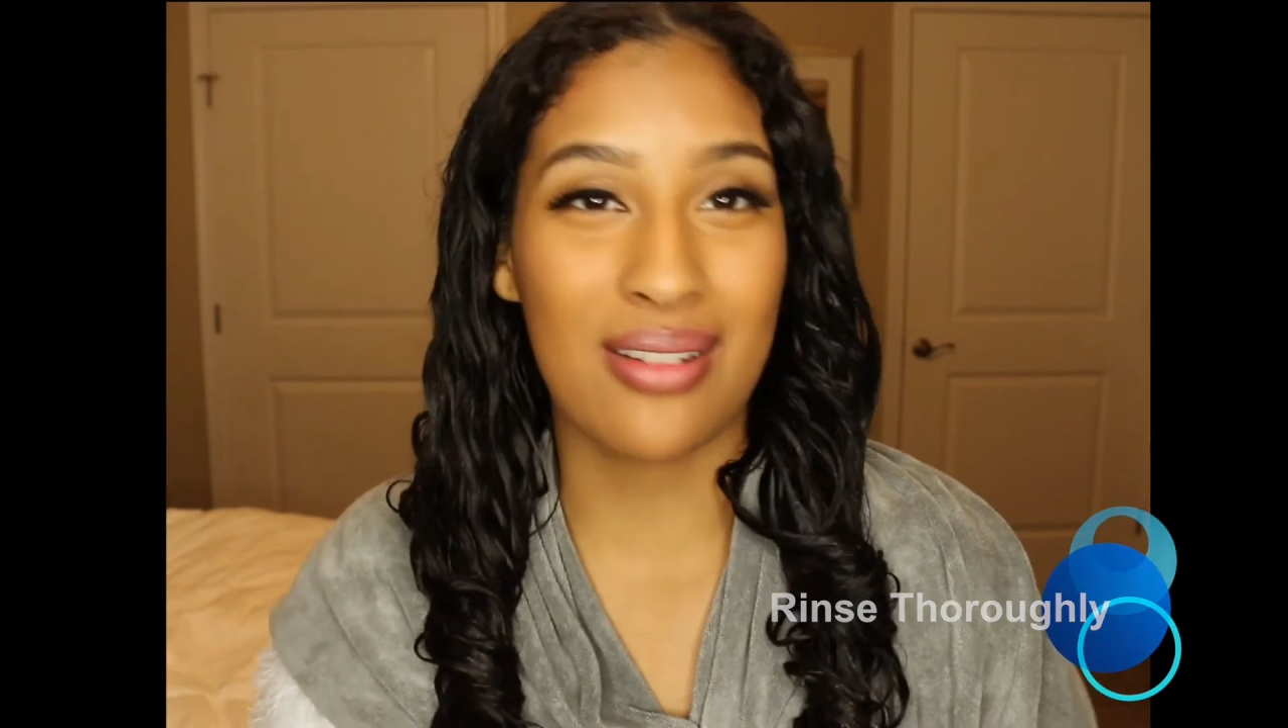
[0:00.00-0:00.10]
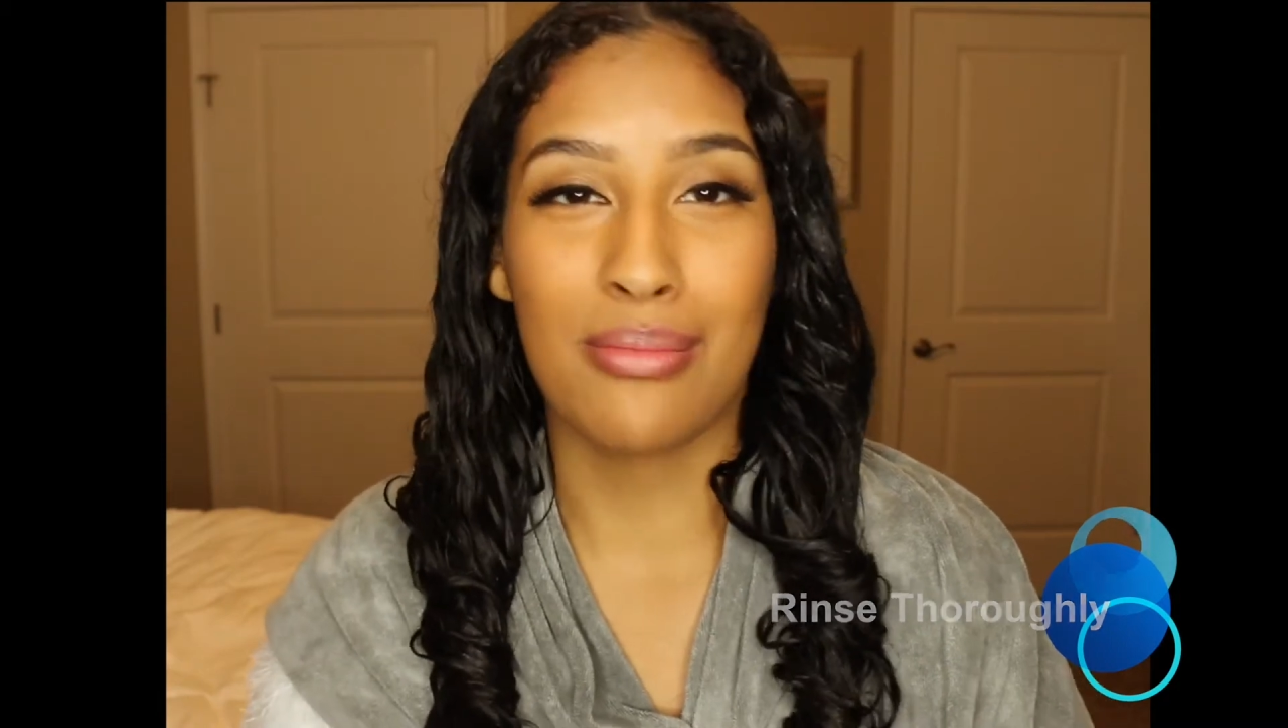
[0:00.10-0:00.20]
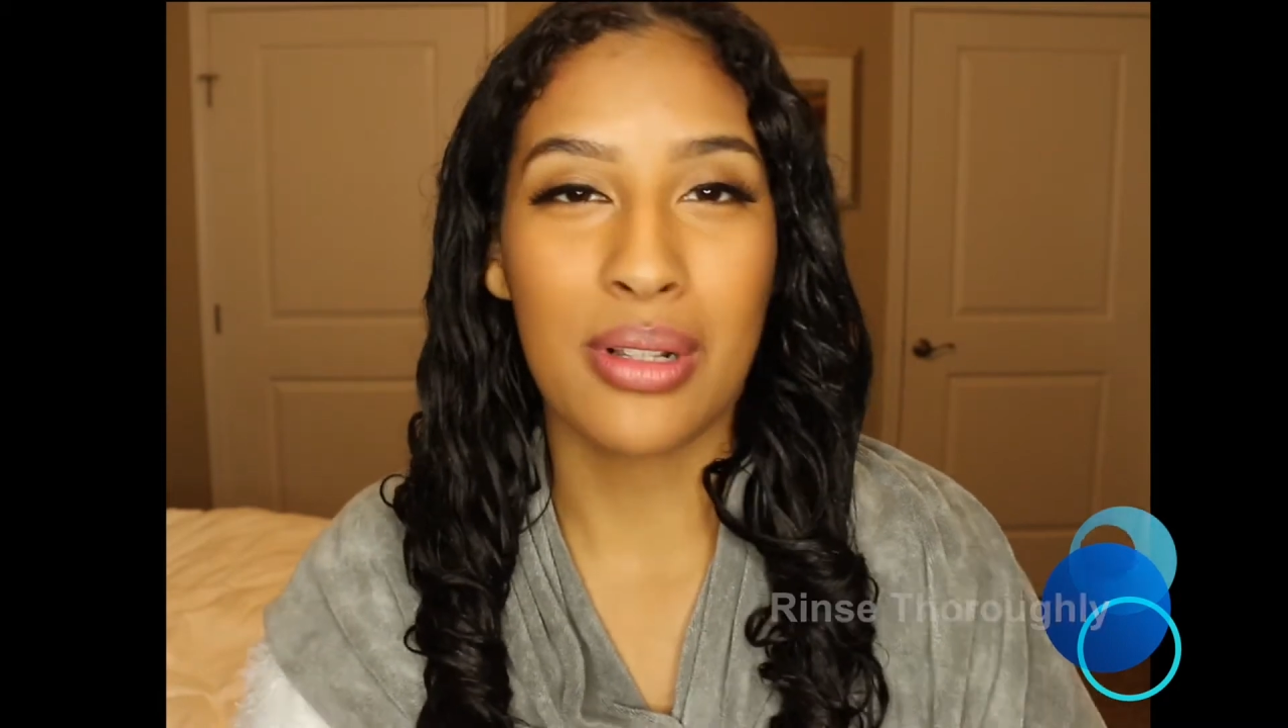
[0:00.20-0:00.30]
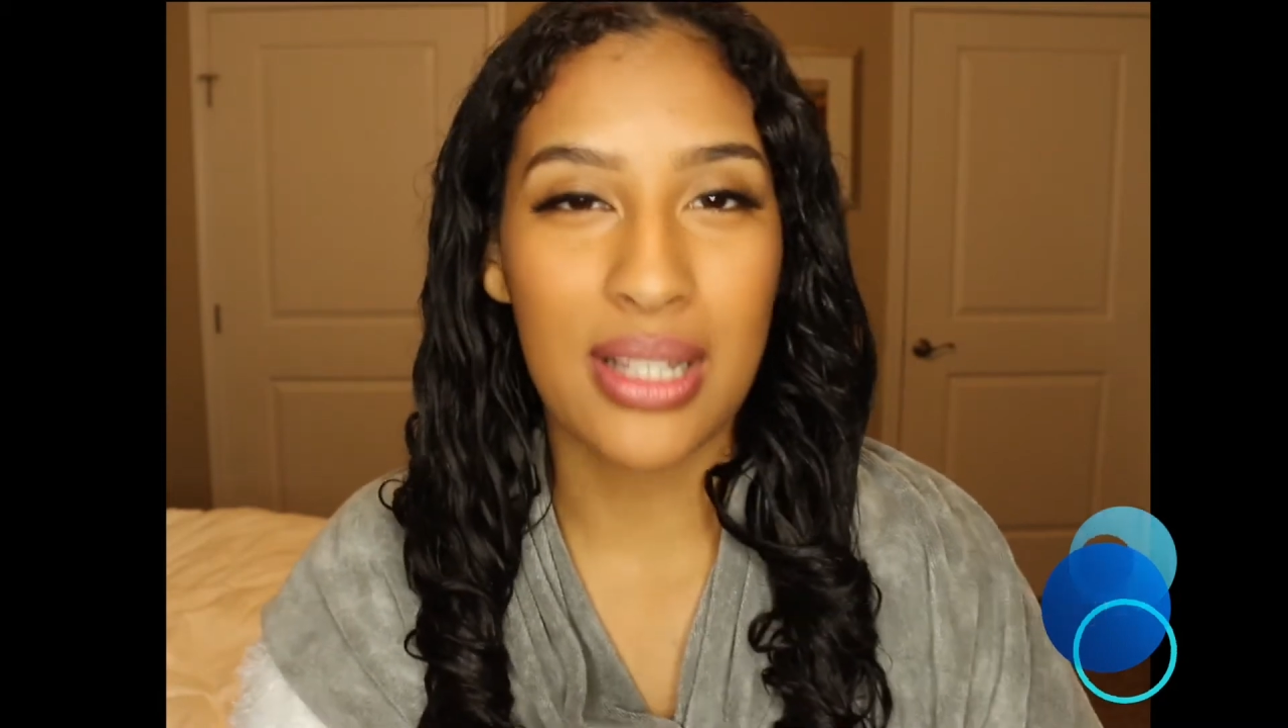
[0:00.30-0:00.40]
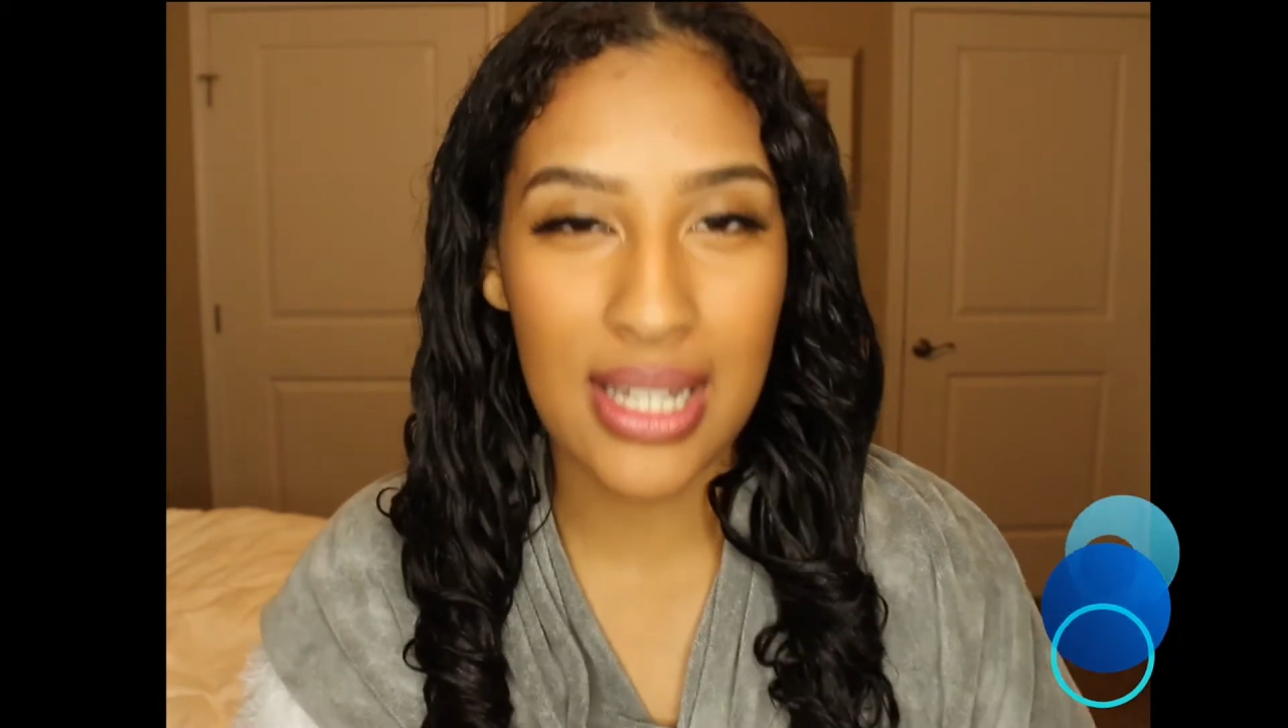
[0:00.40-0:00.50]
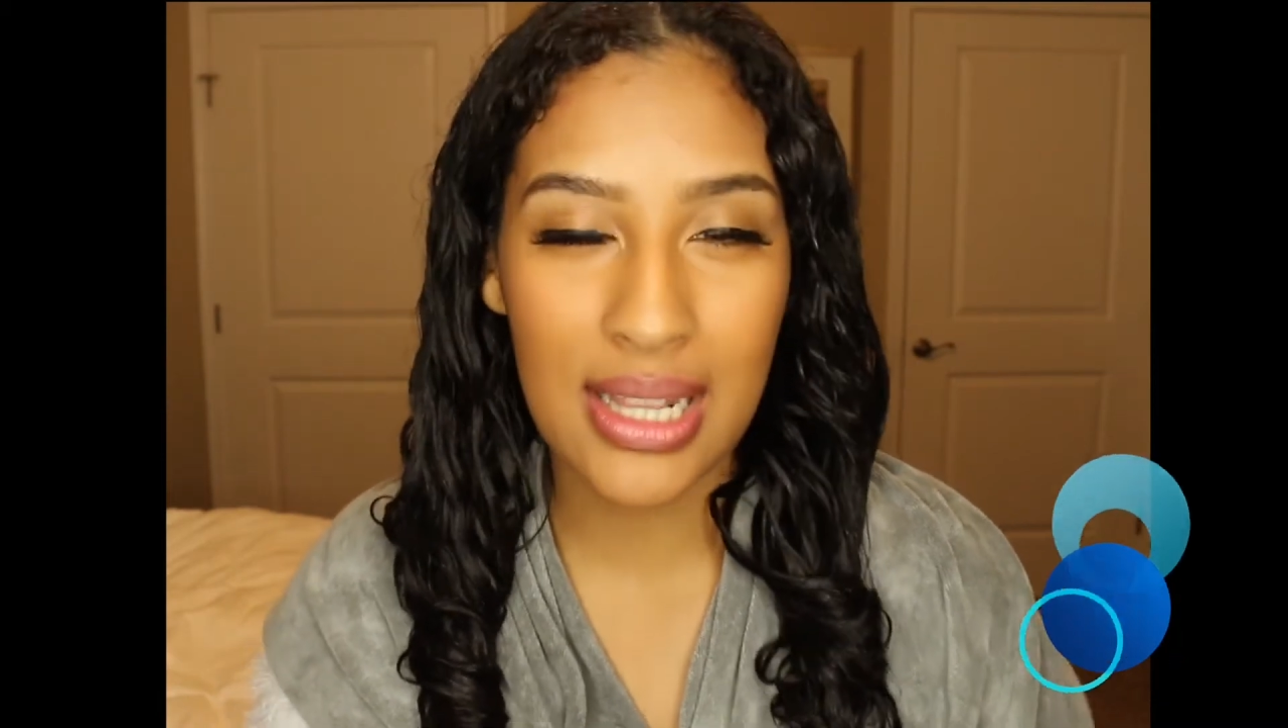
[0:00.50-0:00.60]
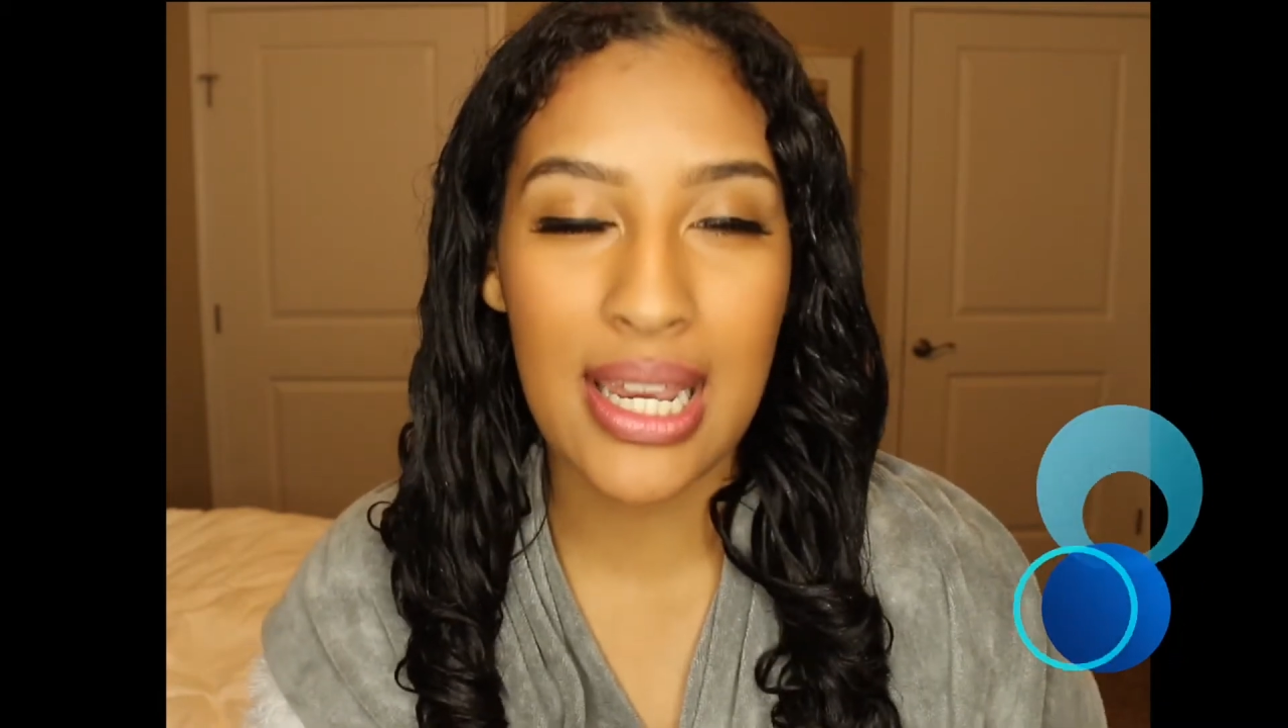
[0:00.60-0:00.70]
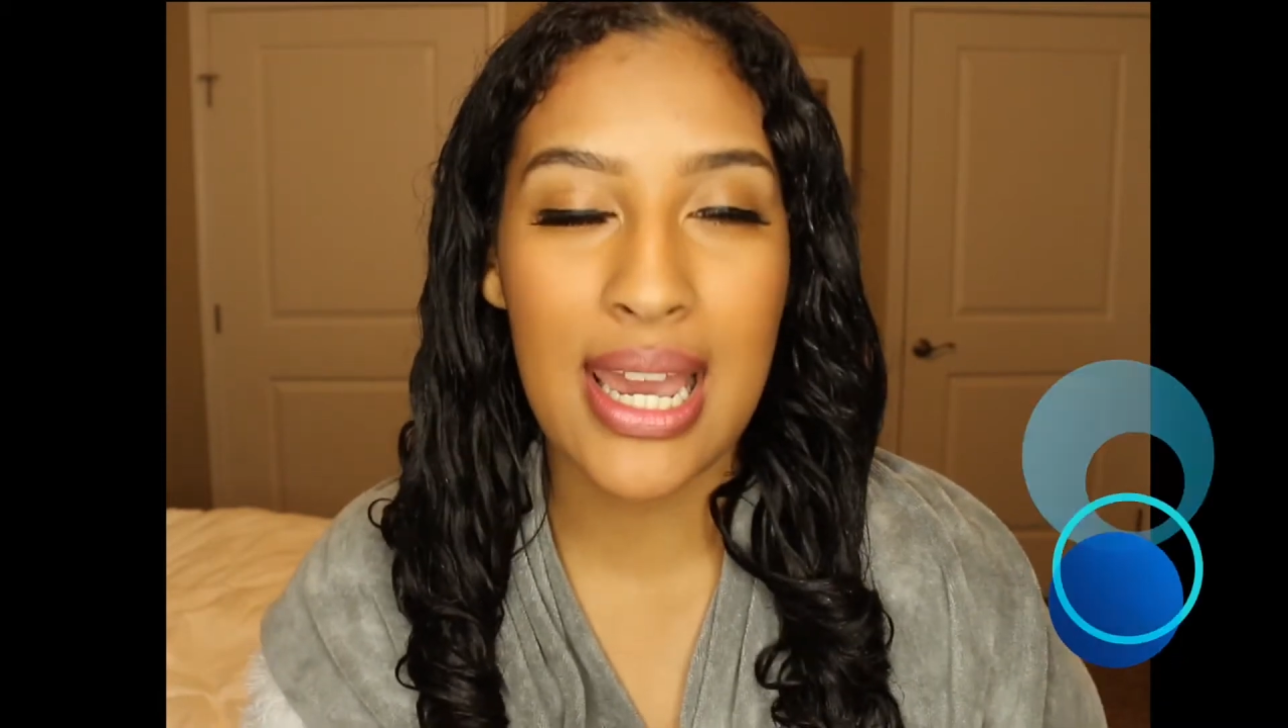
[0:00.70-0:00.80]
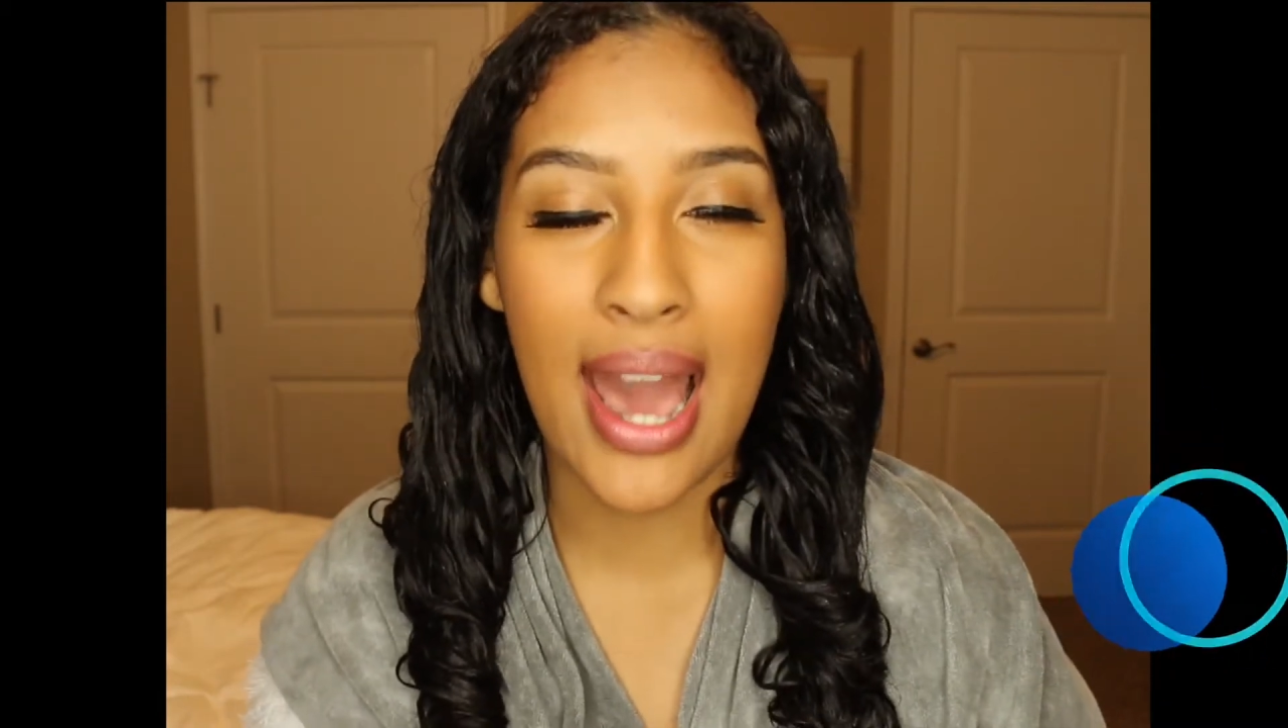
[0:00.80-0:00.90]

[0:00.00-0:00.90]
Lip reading: completely